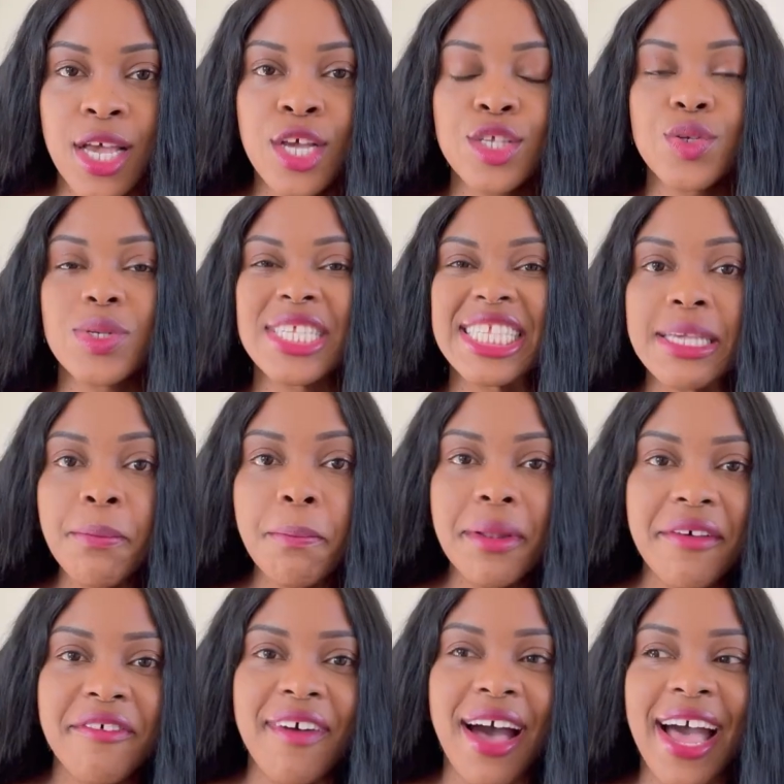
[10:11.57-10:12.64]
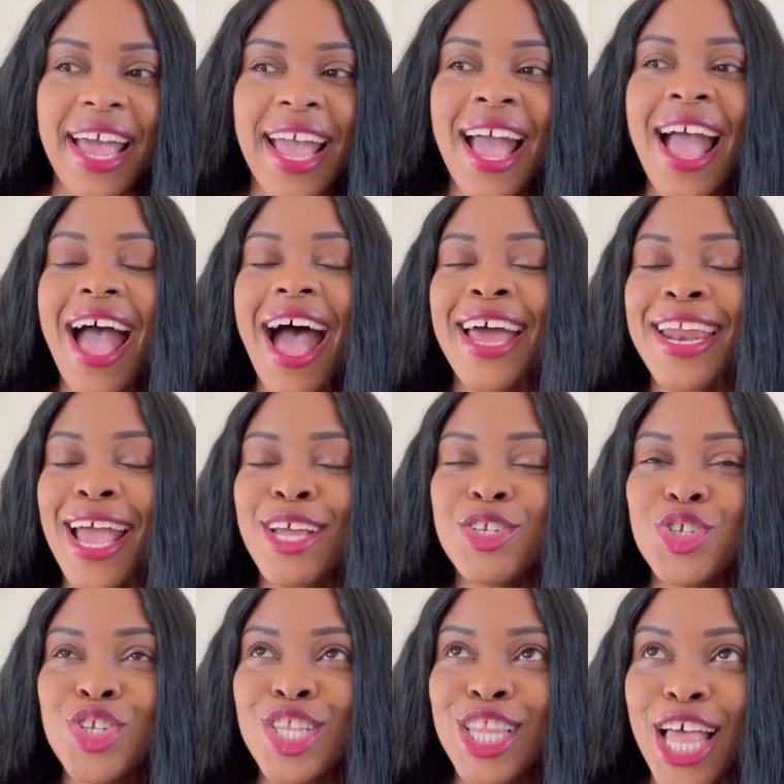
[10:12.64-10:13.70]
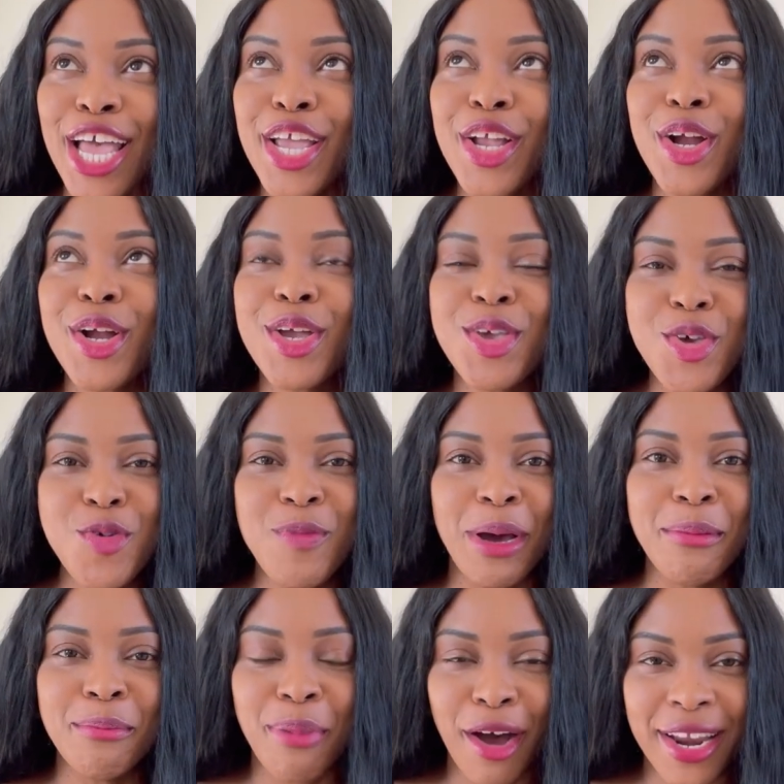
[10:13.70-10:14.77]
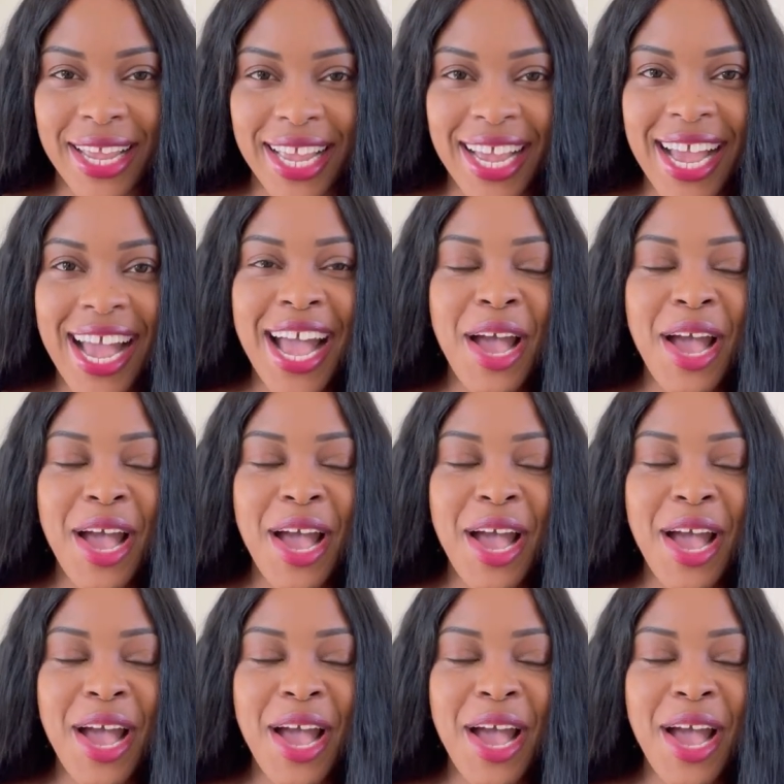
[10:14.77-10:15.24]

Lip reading: So simplify and let your human body